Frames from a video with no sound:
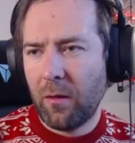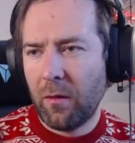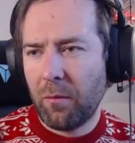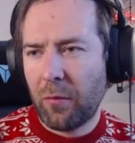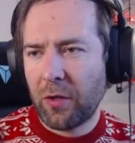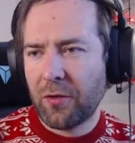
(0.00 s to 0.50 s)

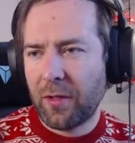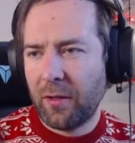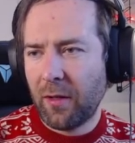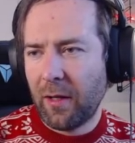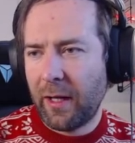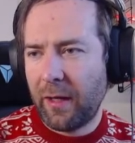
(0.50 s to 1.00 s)
Parsing
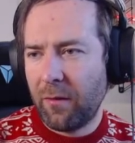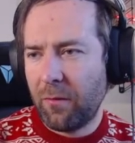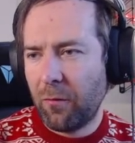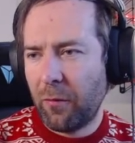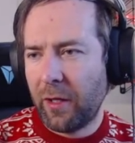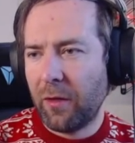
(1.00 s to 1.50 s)
the line,
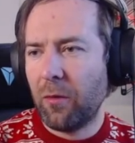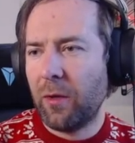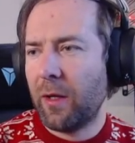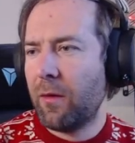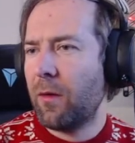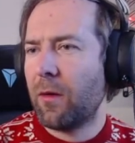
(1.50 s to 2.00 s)
we can do
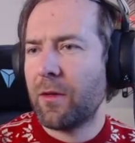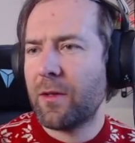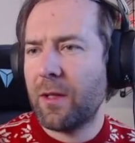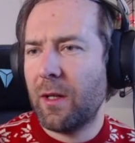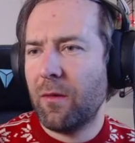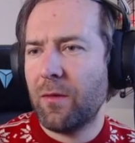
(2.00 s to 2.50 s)
that
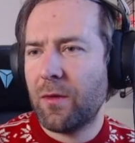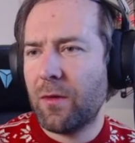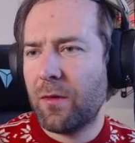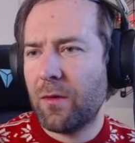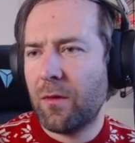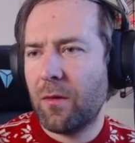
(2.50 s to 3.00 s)

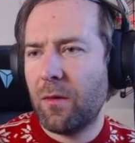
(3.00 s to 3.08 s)
ourselves.